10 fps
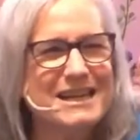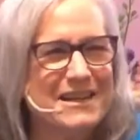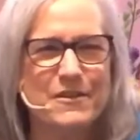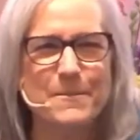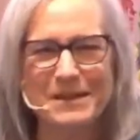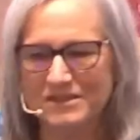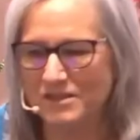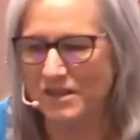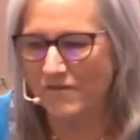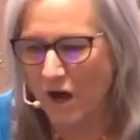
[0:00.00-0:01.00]
the midst
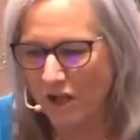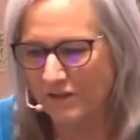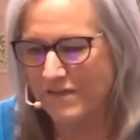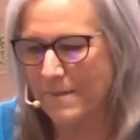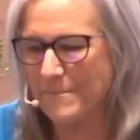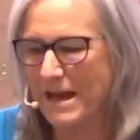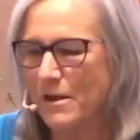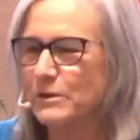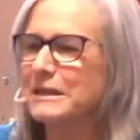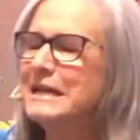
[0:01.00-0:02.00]
of all of that power,